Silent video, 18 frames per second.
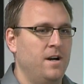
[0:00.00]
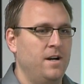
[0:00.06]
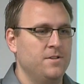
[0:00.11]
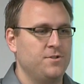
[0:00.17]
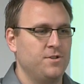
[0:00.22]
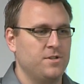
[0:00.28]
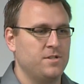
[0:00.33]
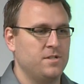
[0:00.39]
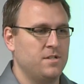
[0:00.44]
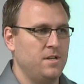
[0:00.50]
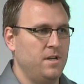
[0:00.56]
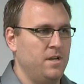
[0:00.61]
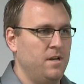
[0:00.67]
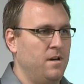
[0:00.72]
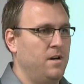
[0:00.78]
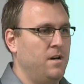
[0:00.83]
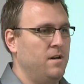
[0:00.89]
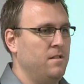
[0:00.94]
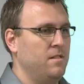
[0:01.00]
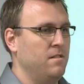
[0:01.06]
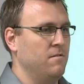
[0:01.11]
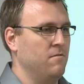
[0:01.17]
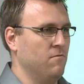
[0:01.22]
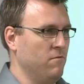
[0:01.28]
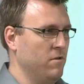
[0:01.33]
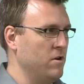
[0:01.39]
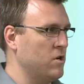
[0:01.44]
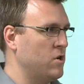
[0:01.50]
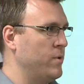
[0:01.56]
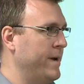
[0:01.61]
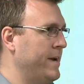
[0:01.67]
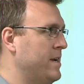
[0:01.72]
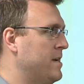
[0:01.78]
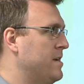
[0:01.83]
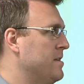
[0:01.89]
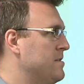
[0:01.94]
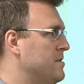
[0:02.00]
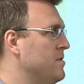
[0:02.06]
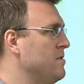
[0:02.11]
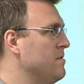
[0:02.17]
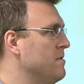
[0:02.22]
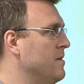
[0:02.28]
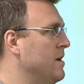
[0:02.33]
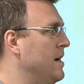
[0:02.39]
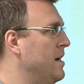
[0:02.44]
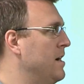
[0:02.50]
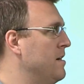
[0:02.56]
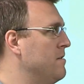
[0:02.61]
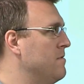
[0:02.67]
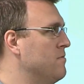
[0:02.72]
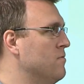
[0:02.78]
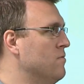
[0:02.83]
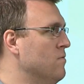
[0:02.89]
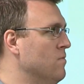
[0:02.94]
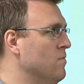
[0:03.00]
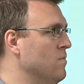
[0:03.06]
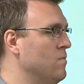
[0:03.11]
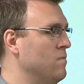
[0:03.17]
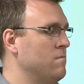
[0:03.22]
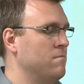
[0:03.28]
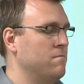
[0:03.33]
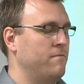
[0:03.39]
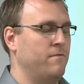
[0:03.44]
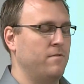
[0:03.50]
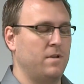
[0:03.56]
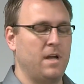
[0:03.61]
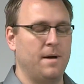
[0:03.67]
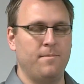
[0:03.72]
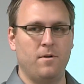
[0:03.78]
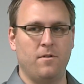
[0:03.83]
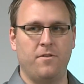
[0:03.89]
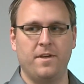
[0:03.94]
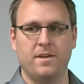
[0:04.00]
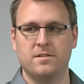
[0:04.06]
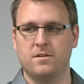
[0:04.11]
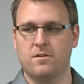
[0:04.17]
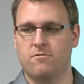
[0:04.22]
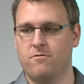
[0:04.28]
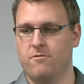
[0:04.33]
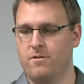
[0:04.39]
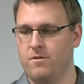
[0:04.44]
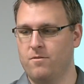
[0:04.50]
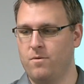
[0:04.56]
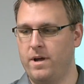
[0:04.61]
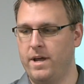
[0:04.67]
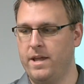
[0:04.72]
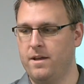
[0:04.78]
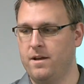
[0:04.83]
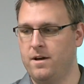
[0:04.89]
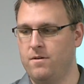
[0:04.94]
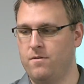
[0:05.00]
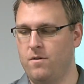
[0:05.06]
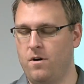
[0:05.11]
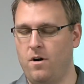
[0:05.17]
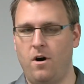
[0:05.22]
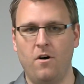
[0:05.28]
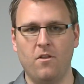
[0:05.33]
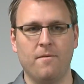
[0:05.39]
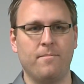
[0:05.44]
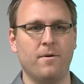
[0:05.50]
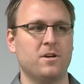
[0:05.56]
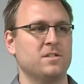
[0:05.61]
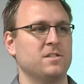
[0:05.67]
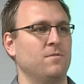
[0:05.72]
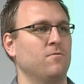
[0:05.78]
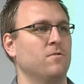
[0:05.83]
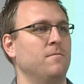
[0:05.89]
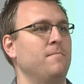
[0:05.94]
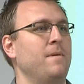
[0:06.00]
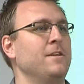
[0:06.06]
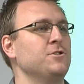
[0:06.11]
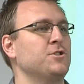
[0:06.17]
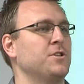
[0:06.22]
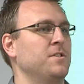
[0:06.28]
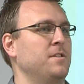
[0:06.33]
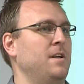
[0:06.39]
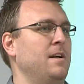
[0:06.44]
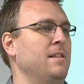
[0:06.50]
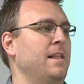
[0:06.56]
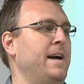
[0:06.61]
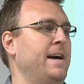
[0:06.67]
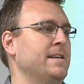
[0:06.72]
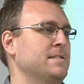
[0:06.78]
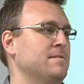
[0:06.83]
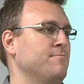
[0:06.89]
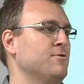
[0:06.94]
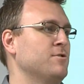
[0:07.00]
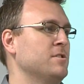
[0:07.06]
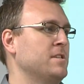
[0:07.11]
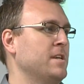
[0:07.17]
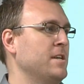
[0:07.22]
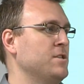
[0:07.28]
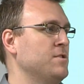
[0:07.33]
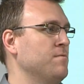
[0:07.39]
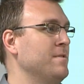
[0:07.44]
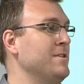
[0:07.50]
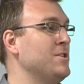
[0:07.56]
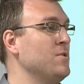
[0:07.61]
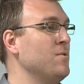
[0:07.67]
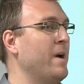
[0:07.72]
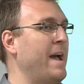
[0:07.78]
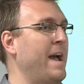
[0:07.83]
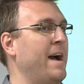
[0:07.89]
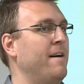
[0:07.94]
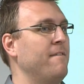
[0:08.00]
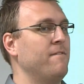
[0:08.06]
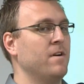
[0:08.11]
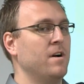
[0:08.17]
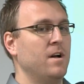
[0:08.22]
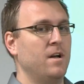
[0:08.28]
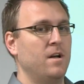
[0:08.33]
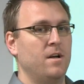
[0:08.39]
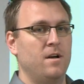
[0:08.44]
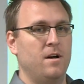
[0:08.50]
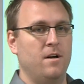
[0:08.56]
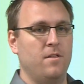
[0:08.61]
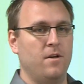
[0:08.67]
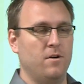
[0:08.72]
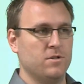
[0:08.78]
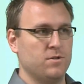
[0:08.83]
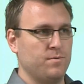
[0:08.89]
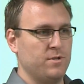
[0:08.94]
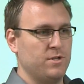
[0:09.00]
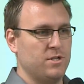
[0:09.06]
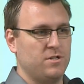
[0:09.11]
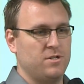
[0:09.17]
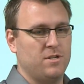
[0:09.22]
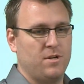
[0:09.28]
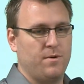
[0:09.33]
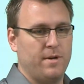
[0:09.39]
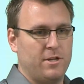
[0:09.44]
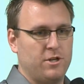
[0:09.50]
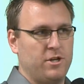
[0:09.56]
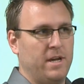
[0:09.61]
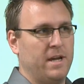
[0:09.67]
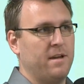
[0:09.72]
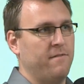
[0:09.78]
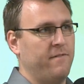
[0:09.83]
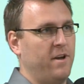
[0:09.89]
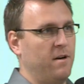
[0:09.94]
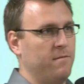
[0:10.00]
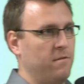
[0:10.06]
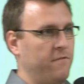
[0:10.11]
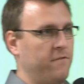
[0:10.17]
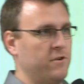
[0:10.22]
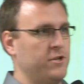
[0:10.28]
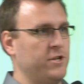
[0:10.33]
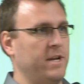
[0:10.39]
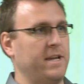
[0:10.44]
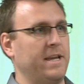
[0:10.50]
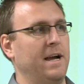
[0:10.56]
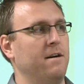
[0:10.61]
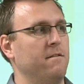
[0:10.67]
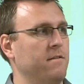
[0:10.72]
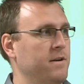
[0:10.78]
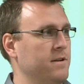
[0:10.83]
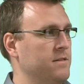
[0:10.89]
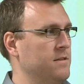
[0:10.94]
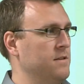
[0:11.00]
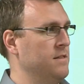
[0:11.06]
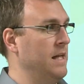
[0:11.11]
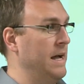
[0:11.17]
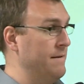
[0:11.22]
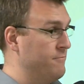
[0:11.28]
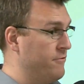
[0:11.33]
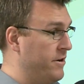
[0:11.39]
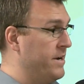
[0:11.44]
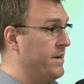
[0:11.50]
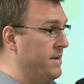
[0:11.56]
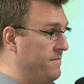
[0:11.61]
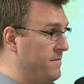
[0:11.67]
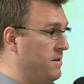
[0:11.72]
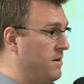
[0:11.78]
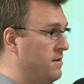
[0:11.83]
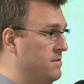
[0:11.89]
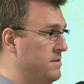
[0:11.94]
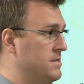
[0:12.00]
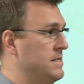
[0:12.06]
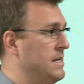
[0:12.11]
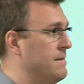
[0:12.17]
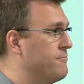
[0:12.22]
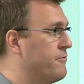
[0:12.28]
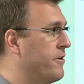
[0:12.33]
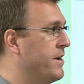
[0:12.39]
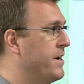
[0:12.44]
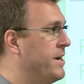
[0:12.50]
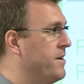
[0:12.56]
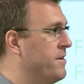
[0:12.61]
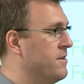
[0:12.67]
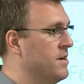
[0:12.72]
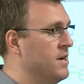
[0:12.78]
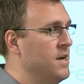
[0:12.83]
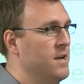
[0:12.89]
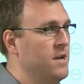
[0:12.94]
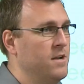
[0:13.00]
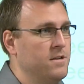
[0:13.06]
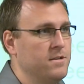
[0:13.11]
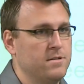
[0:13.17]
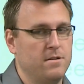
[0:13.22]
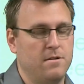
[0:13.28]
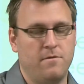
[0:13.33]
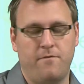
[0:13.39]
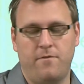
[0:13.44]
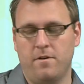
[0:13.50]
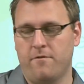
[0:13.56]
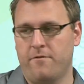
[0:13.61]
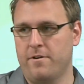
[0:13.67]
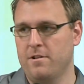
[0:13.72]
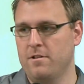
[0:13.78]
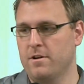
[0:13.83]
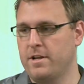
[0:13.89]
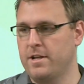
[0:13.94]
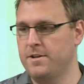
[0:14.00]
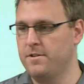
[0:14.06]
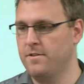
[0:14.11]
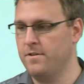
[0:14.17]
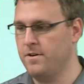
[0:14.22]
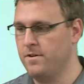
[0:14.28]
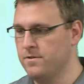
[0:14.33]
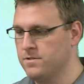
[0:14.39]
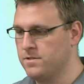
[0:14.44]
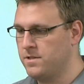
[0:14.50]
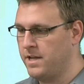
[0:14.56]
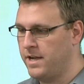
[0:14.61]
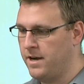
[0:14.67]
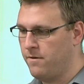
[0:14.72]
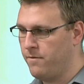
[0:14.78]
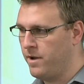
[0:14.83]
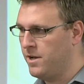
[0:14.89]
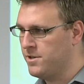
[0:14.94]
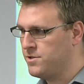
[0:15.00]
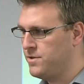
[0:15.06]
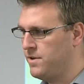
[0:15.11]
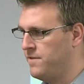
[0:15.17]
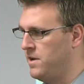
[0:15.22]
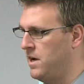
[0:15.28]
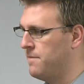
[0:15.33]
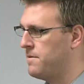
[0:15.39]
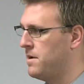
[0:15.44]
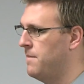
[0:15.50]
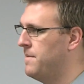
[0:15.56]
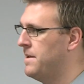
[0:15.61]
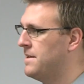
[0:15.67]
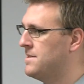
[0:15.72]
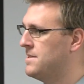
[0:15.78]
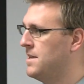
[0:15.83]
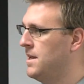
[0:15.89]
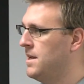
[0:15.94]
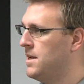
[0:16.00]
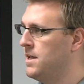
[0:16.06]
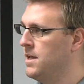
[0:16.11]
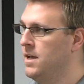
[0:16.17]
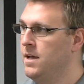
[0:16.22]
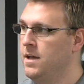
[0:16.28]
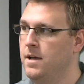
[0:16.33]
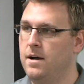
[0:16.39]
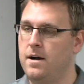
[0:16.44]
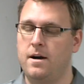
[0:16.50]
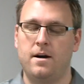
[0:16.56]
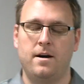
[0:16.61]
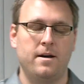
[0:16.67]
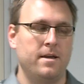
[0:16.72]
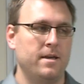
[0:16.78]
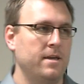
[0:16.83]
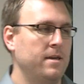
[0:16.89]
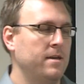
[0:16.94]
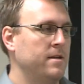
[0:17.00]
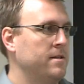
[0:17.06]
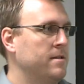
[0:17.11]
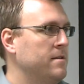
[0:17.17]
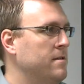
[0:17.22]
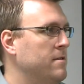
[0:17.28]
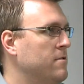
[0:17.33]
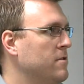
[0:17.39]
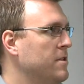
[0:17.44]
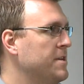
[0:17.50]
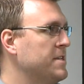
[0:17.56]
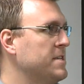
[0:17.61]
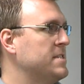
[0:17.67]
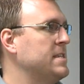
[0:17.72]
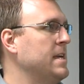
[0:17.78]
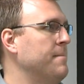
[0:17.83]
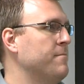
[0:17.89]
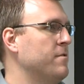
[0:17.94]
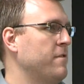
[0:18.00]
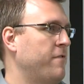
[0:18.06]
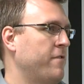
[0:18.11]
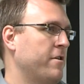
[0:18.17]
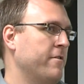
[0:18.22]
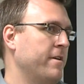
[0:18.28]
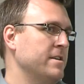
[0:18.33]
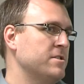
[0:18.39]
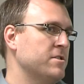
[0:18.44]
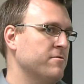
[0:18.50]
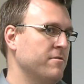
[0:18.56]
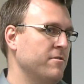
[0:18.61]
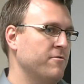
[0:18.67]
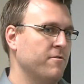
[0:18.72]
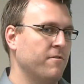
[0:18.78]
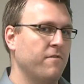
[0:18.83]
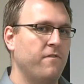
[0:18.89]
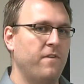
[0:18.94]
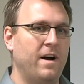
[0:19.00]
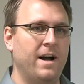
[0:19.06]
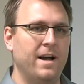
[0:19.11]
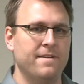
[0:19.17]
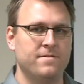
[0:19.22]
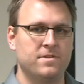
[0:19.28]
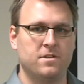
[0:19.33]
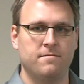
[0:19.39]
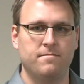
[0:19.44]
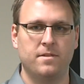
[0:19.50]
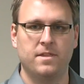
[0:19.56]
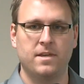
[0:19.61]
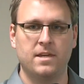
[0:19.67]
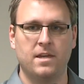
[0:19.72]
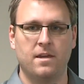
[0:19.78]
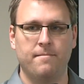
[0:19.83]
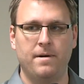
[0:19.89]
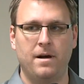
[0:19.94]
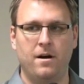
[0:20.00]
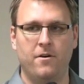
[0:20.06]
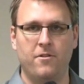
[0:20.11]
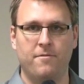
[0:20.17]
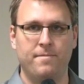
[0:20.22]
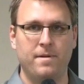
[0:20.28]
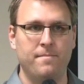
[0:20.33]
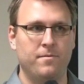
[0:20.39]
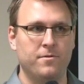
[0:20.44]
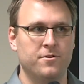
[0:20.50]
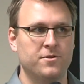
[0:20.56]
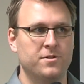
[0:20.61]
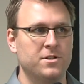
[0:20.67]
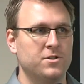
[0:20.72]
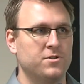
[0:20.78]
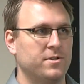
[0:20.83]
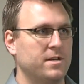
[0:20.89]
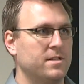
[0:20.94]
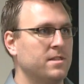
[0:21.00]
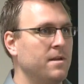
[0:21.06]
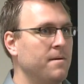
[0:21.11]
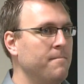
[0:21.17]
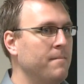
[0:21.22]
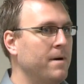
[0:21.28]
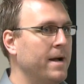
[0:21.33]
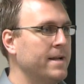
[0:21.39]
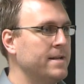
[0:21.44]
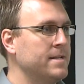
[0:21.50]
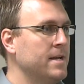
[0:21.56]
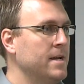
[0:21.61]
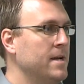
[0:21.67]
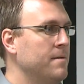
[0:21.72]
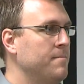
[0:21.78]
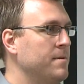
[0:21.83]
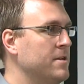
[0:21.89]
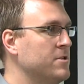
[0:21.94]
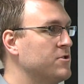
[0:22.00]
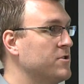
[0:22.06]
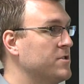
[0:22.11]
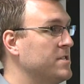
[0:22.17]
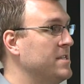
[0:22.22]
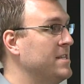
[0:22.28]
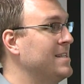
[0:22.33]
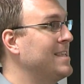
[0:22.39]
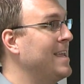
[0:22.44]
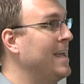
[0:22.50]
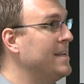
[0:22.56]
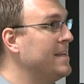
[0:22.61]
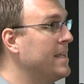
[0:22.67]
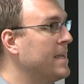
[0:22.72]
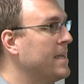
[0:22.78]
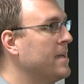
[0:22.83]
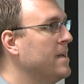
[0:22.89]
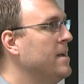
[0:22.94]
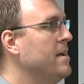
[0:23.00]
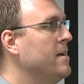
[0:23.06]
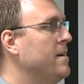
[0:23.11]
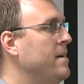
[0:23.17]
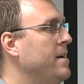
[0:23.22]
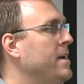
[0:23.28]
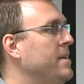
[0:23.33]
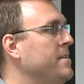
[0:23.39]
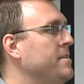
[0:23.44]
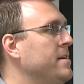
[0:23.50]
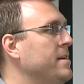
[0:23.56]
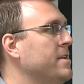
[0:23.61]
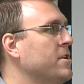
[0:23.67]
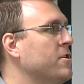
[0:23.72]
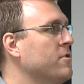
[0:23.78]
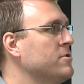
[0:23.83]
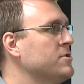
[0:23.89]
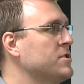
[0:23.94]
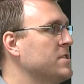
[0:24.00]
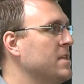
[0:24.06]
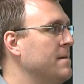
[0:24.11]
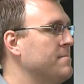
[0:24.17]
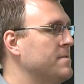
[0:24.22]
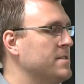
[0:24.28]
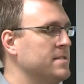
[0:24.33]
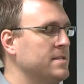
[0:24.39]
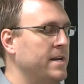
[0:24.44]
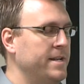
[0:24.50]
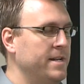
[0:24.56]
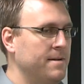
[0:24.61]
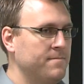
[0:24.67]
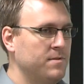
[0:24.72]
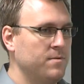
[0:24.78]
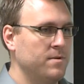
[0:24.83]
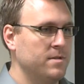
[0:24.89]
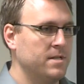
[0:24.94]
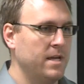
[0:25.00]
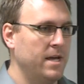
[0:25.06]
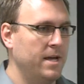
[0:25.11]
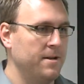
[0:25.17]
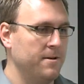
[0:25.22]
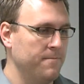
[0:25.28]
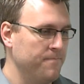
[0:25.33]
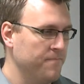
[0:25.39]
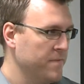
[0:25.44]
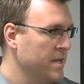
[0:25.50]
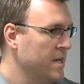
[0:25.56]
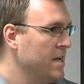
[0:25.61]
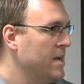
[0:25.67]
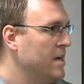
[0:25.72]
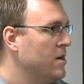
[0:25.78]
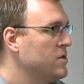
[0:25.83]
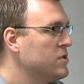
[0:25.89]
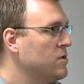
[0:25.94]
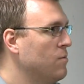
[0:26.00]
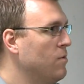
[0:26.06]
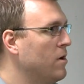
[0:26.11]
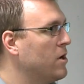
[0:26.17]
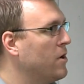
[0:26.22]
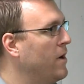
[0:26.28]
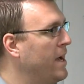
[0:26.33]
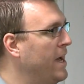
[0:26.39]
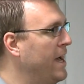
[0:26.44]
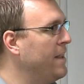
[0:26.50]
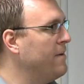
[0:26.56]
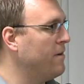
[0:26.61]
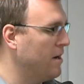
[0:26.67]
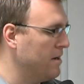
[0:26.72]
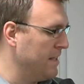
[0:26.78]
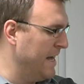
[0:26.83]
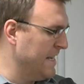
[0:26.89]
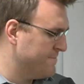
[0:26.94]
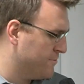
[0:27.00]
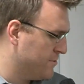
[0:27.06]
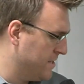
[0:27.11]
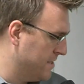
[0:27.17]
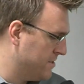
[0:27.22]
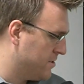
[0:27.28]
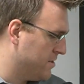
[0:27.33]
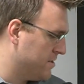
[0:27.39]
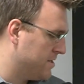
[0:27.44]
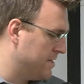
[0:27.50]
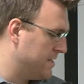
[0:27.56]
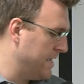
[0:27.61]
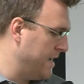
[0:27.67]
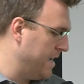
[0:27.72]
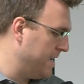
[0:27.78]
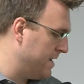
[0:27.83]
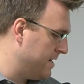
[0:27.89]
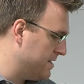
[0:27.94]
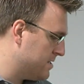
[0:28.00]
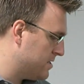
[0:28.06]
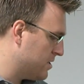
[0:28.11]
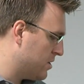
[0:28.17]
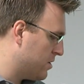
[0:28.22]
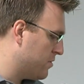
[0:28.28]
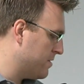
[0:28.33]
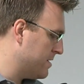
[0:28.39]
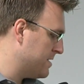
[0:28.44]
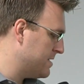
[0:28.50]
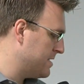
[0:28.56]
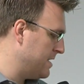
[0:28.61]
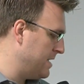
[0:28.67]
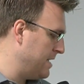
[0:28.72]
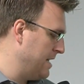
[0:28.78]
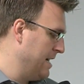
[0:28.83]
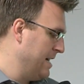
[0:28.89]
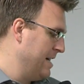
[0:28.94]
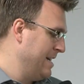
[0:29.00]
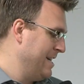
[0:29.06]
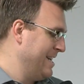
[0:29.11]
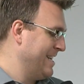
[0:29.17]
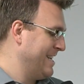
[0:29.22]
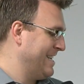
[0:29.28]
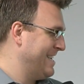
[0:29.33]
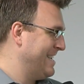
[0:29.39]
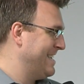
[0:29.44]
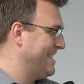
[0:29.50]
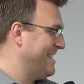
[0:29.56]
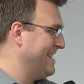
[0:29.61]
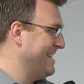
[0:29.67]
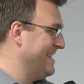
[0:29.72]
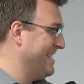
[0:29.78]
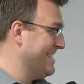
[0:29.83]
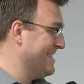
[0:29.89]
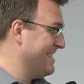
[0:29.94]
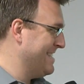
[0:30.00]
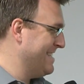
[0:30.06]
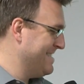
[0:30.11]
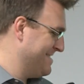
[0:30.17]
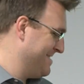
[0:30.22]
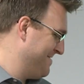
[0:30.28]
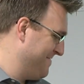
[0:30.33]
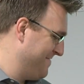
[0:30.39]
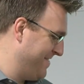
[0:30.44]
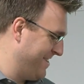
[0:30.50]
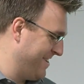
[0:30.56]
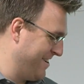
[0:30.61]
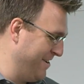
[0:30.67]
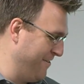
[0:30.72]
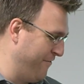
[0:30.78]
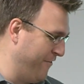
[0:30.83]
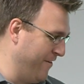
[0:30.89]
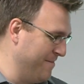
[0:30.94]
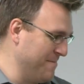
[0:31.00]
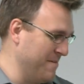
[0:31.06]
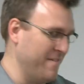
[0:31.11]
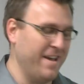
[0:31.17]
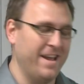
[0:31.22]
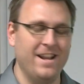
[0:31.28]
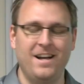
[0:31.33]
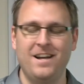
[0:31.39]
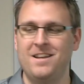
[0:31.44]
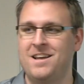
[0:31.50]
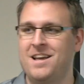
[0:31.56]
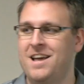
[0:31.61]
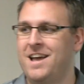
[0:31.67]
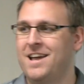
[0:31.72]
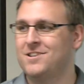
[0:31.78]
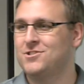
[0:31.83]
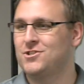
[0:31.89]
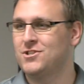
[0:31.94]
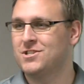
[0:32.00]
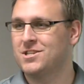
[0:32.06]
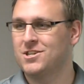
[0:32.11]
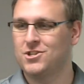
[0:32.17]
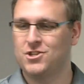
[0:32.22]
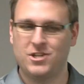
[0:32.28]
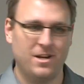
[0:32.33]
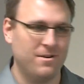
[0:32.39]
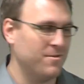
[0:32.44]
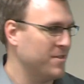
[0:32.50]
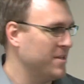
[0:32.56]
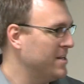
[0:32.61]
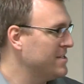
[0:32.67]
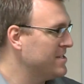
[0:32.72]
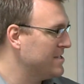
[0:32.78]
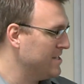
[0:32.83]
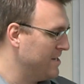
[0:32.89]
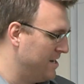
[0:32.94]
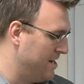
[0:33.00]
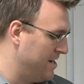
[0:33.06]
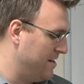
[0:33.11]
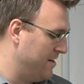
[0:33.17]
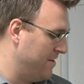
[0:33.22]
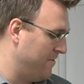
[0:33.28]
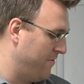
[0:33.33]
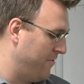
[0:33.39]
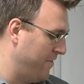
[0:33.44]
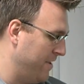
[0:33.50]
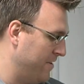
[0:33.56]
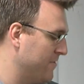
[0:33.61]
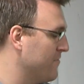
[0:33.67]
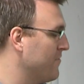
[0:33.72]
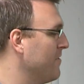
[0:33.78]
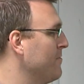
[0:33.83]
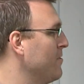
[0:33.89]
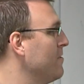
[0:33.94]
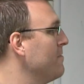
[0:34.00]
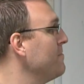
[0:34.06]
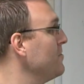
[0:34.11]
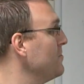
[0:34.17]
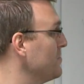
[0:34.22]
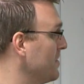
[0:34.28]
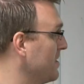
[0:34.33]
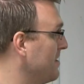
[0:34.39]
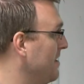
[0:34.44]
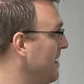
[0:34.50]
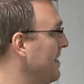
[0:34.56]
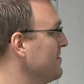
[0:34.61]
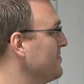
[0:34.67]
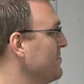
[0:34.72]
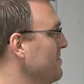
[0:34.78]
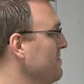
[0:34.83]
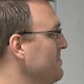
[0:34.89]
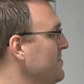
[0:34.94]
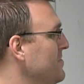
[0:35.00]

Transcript: Just real quick to a couple of things to throw your way. All the books that were mentioned in that last presentation, we do have those. We just did a quick check, available for checkout at the library, Heartland's library here. So feel free to look into those there. We also do have an upcoming TIC in early December for grades 3 through 5. So be thinking about other people in your district that might be interested in attending and encouraging them to sign up to attend. So we'll go ahead. Our last presenter today is Kristi Kenealy, very good, from Nevada. And she's going to share with us things from her music classroom.